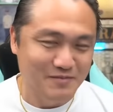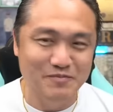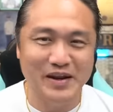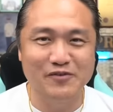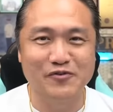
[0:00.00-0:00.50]

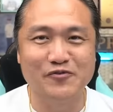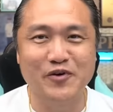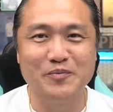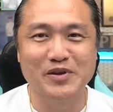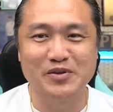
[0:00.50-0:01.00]
meaningful
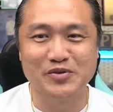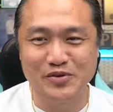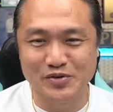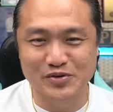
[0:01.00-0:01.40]
for me to do